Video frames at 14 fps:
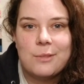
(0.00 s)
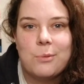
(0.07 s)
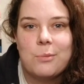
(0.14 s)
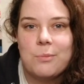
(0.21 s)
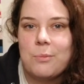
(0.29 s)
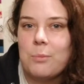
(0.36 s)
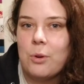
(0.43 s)
It's
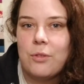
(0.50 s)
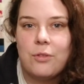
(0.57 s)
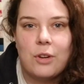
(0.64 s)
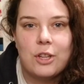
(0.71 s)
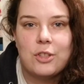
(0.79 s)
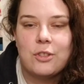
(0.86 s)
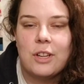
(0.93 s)
more
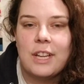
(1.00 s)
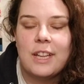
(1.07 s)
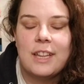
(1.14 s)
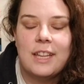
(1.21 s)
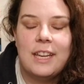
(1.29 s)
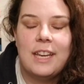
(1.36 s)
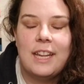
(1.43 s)
frustrating
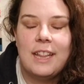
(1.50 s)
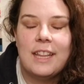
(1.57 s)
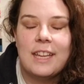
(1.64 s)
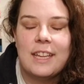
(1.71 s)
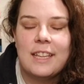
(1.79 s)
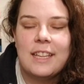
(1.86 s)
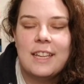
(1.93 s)
than
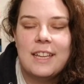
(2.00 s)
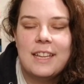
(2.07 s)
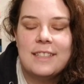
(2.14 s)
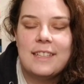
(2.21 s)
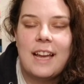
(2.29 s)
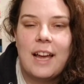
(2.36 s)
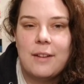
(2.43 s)
anything
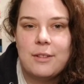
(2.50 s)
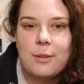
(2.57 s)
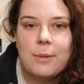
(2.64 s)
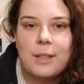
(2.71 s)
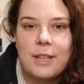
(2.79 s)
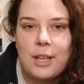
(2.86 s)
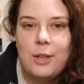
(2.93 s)
to have
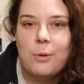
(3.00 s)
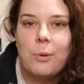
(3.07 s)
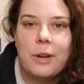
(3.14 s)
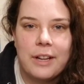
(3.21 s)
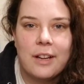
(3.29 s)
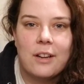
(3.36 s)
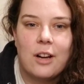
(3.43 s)
something that you
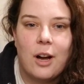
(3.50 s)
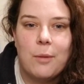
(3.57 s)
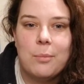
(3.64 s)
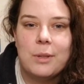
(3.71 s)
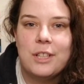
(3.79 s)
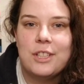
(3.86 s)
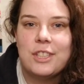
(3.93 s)
want to
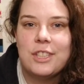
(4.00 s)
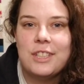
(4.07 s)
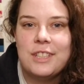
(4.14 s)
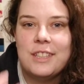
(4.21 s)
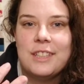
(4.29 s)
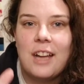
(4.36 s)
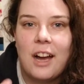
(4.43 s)
accomplish
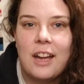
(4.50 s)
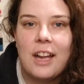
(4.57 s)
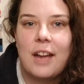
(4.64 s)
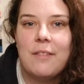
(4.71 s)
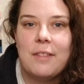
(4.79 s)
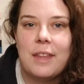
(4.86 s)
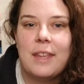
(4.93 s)
and not
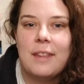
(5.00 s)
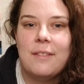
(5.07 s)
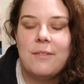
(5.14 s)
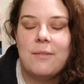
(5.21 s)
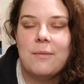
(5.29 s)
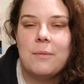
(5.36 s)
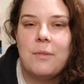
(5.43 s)
have the
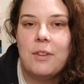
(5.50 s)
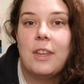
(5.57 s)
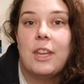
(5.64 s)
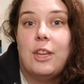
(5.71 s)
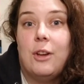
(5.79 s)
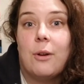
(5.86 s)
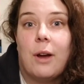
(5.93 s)
feel
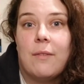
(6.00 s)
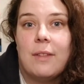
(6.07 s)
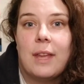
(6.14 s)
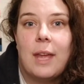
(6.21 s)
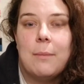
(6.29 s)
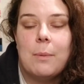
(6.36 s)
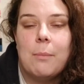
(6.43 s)
like you don't have the
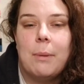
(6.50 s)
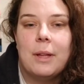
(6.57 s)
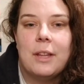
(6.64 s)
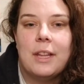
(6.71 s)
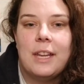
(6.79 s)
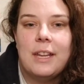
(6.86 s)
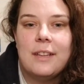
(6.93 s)

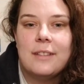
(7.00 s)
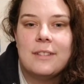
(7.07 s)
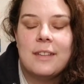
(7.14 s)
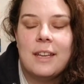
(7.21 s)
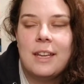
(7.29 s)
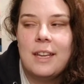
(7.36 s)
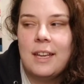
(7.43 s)
capabilities.
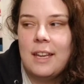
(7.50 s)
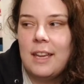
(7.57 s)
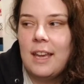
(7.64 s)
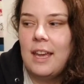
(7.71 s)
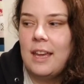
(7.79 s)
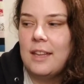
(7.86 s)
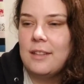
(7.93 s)

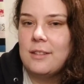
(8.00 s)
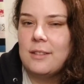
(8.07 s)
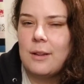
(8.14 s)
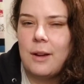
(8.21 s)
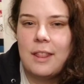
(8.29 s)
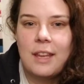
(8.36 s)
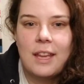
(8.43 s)
And so
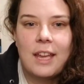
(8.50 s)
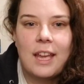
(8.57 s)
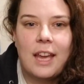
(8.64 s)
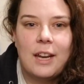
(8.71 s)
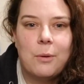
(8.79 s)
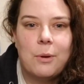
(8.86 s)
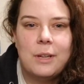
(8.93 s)
I think I
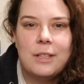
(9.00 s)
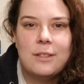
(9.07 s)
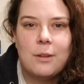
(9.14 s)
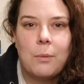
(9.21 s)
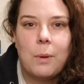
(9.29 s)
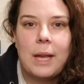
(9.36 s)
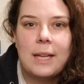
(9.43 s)
kind of wanted
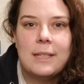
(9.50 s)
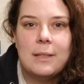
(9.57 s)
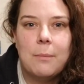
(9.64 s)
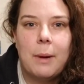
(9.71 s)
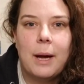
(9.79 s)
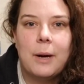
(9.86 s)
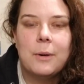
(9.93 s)
to rant
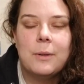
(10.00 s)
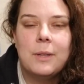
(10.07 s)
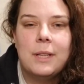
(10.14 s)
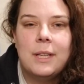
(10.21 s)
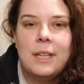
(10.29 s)
about,